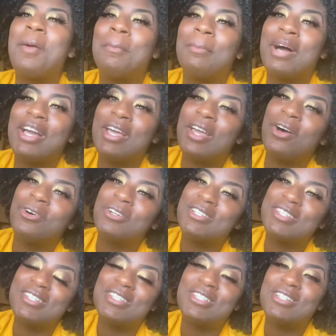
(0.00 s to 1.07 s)
My older
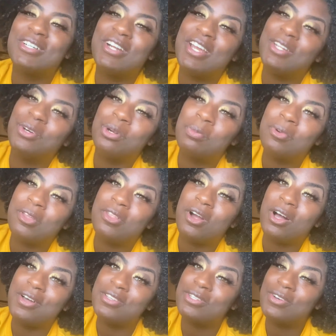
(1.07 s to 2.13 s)
sister and older brother
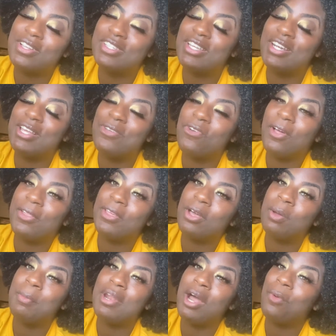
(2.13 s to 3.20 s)
also attended
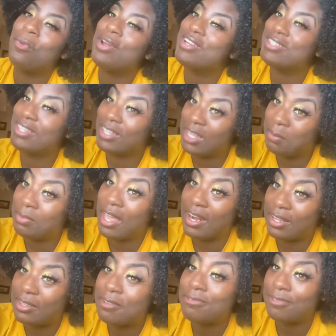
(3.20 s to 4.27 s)
ULM and I wanted to keep that
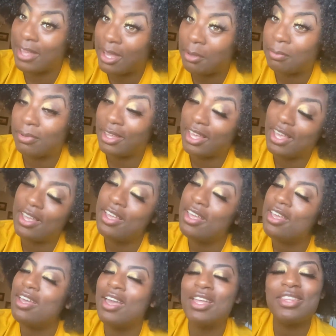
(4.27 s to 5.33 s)
in the family.
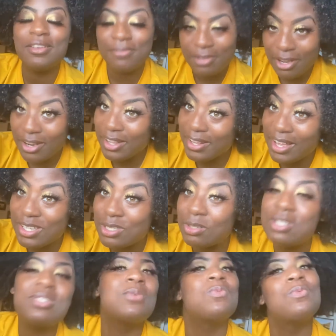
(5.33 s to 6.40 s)
And the very last
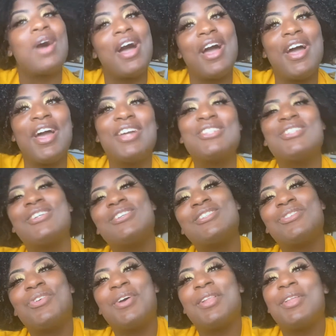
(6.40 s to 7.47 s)
reason why I chose
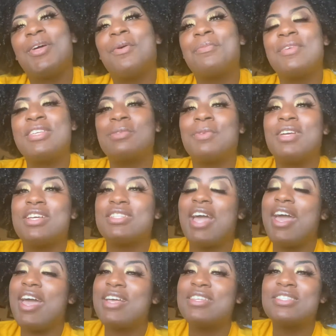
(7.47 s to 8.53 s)
ULM is because I
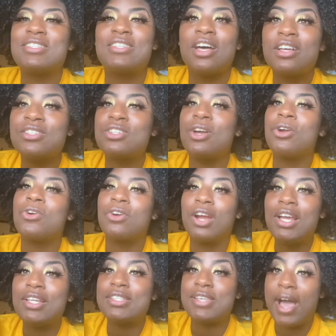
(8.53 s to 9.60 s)
had such a
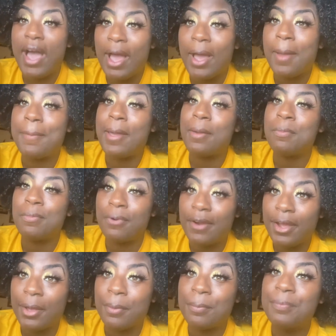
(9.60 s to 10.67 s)
great time at
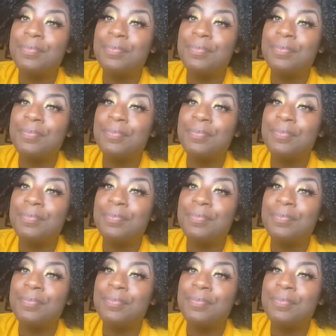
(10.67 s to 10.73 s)
PREP.